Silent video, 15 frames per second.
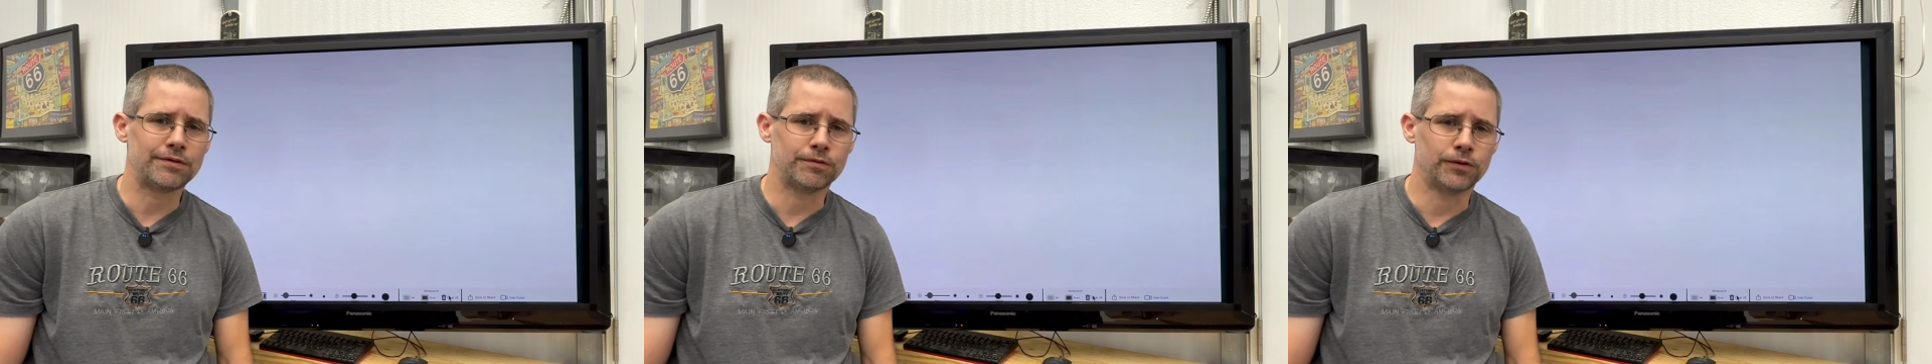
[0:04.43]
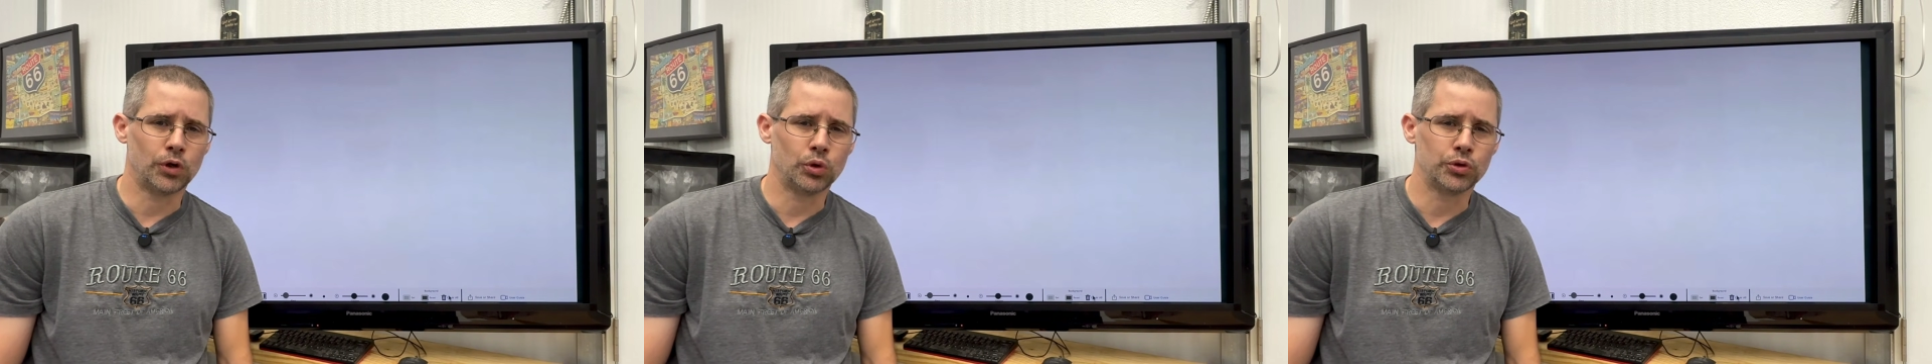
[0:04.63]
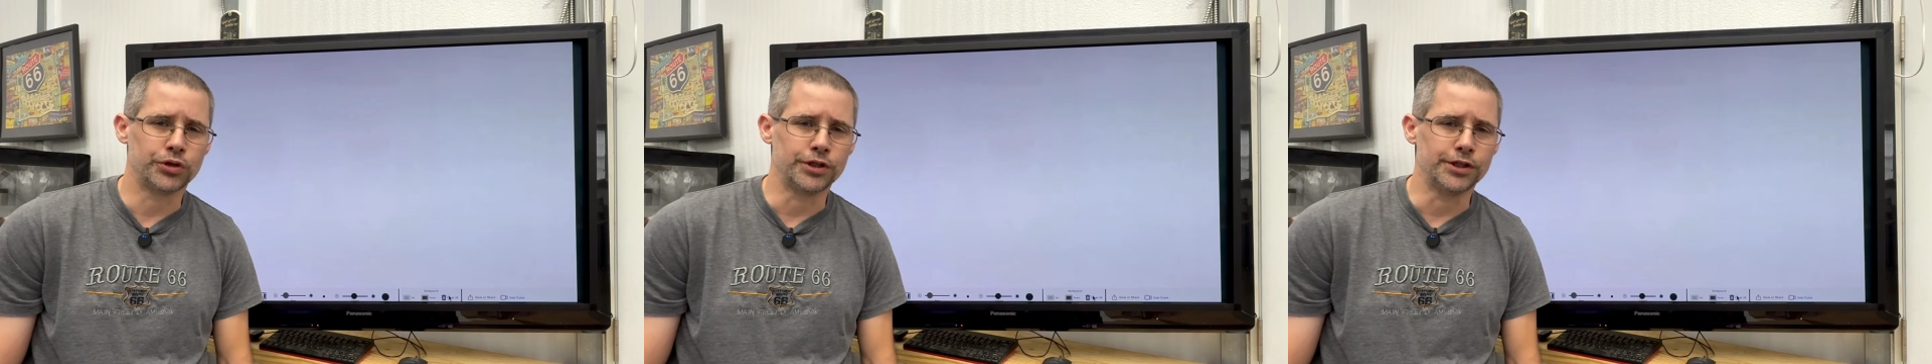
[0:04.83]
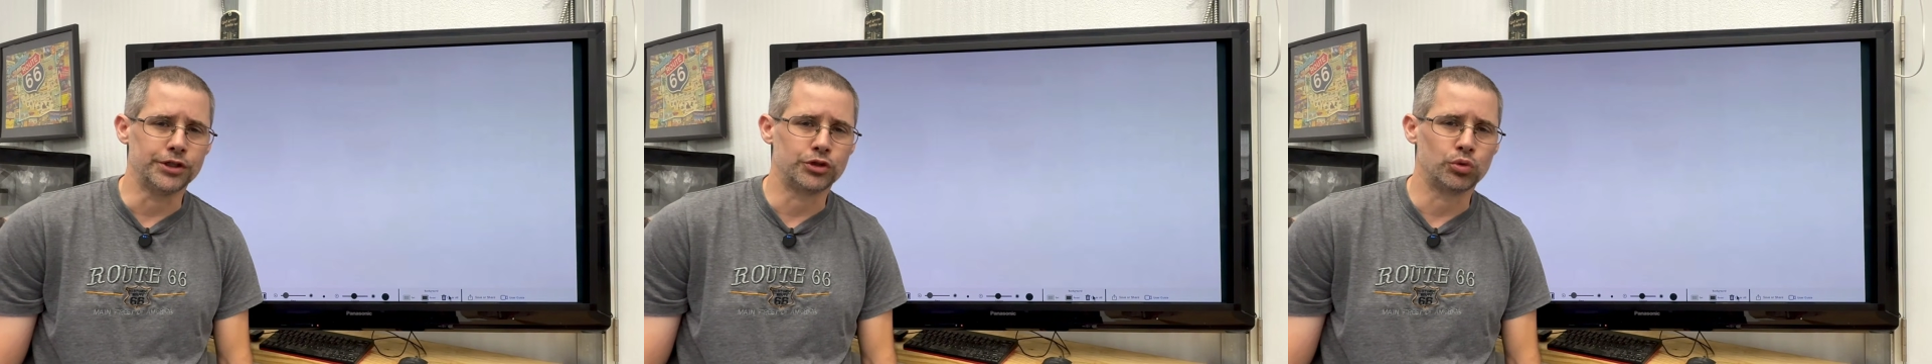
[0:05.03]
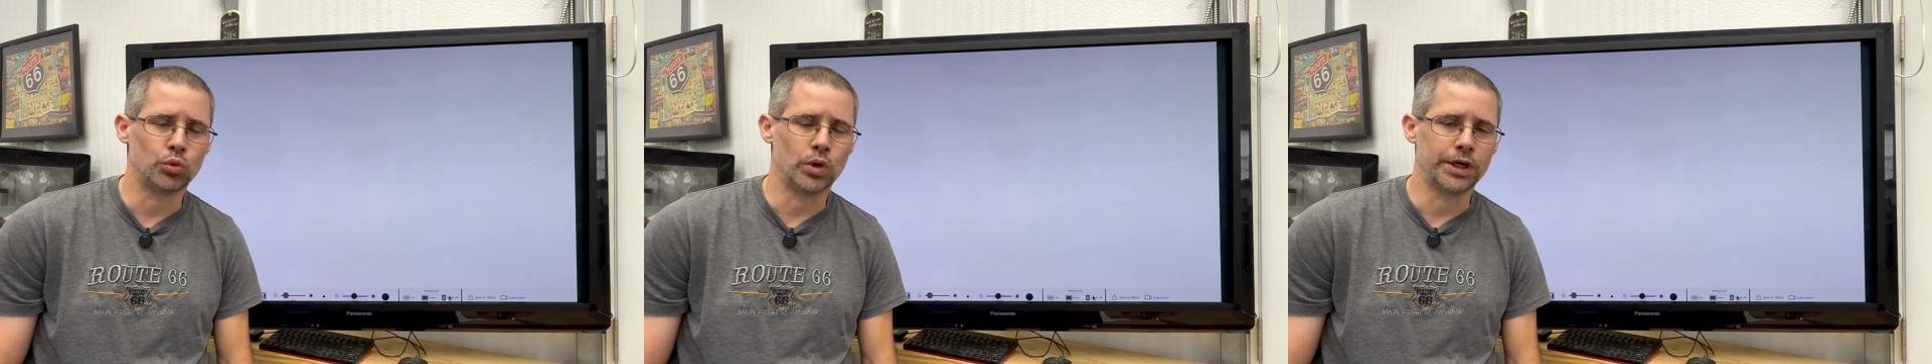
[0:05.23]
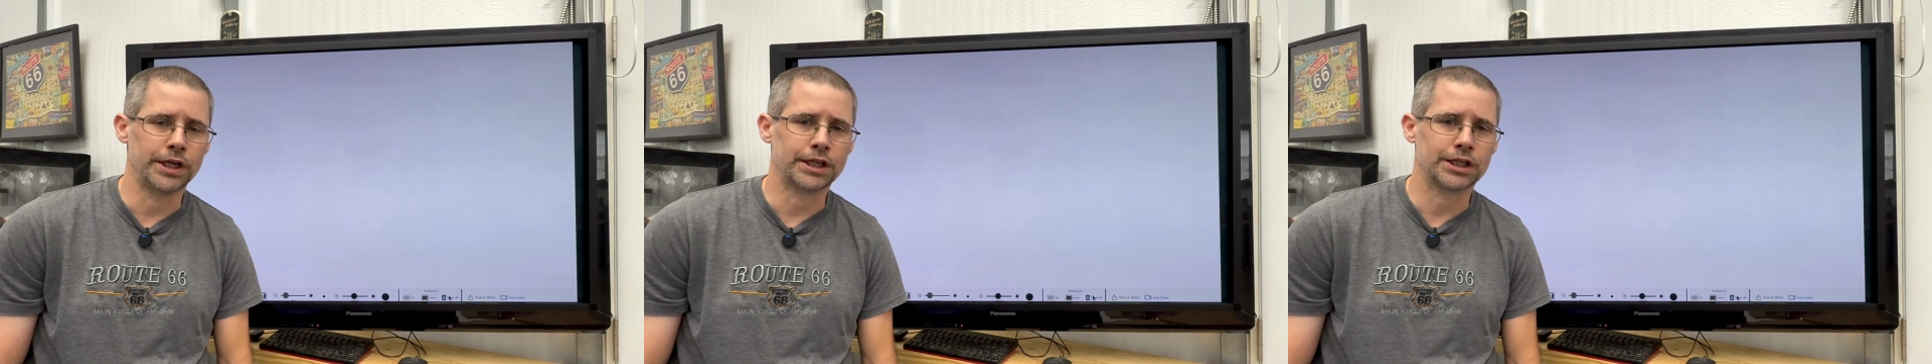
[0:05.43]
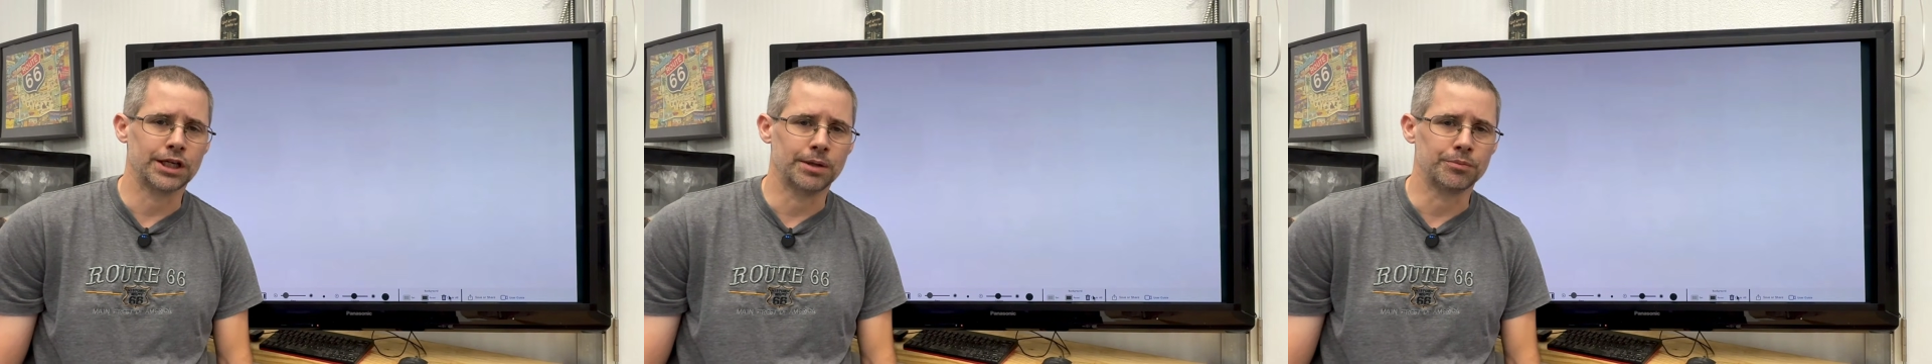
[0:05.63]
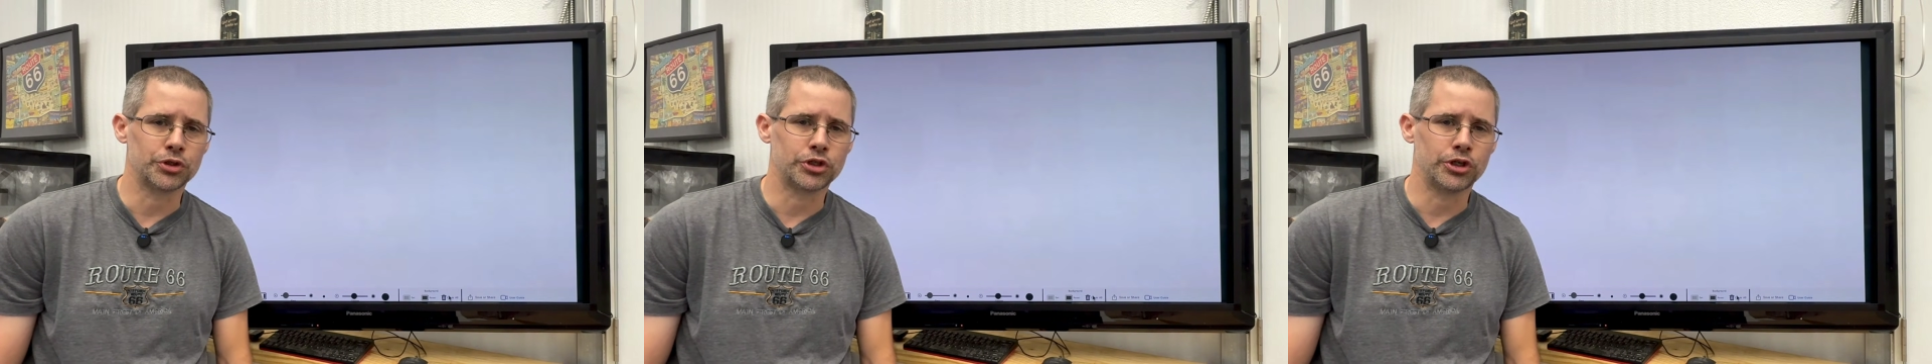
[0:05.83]
voltage when it
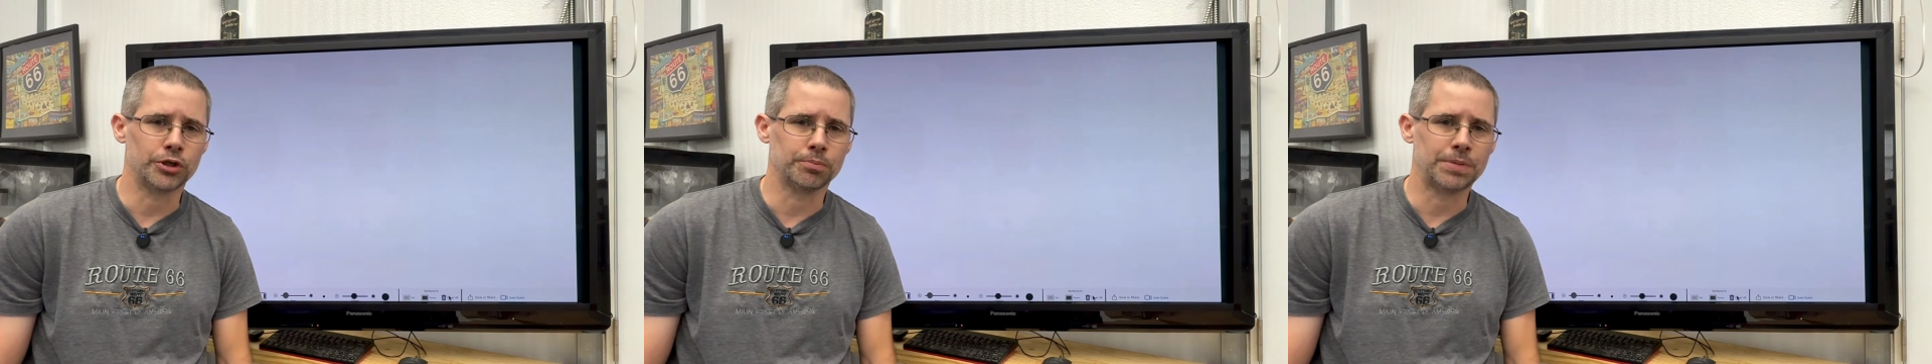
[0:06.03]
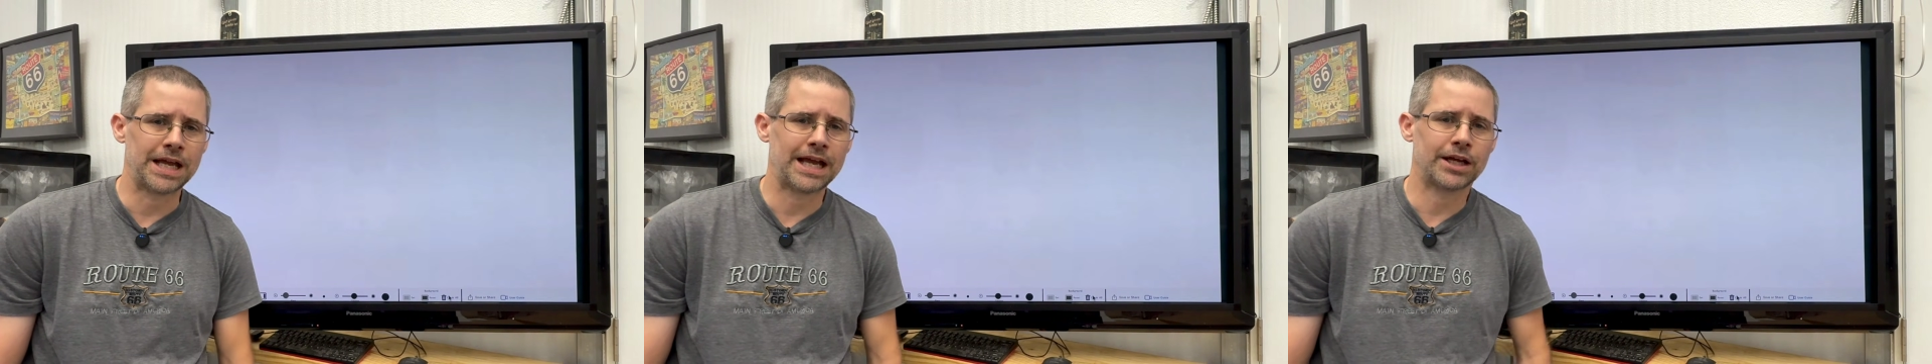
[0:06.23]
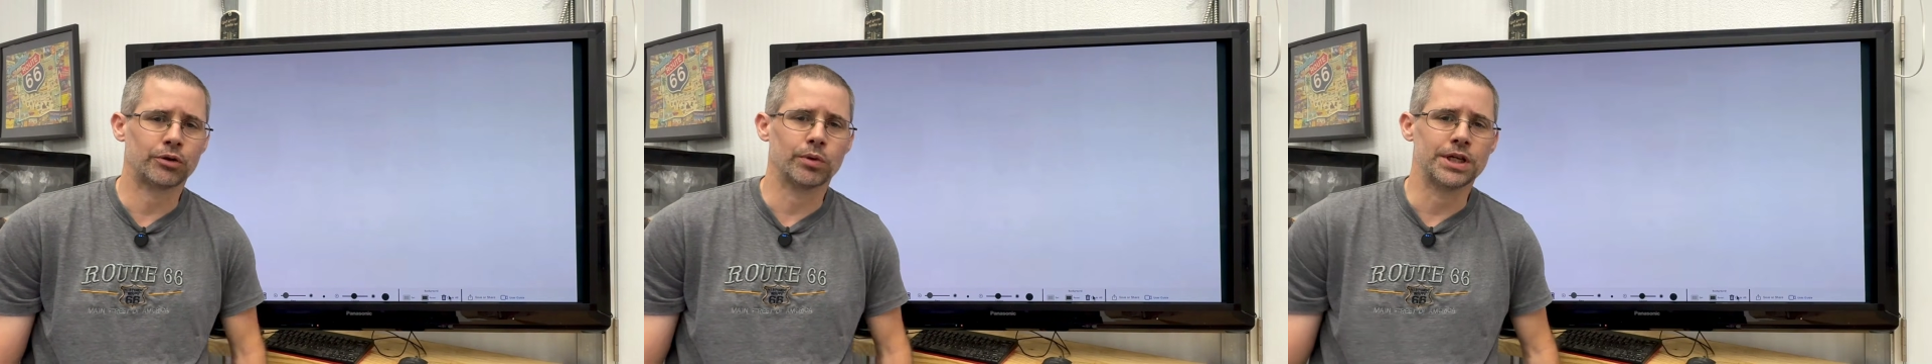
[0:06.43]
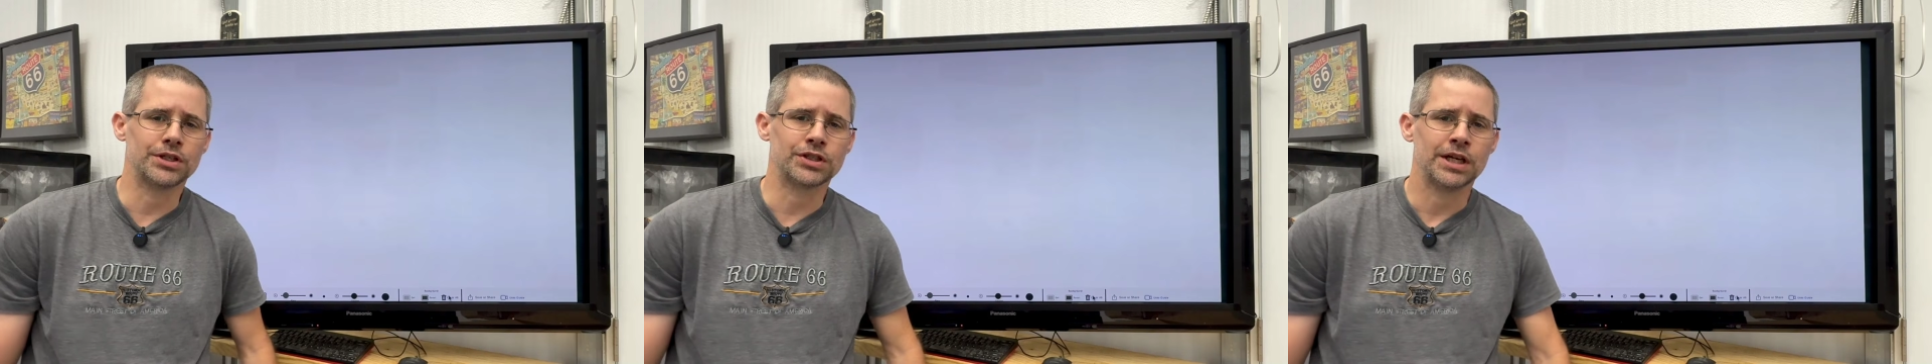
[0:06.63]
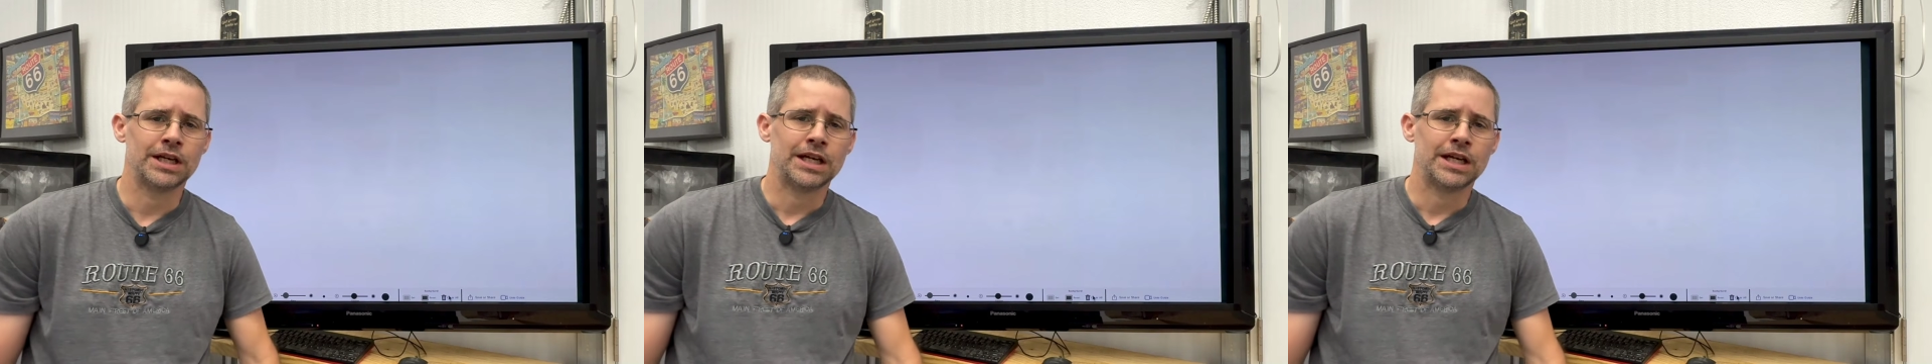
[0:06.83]
comes to your batteries.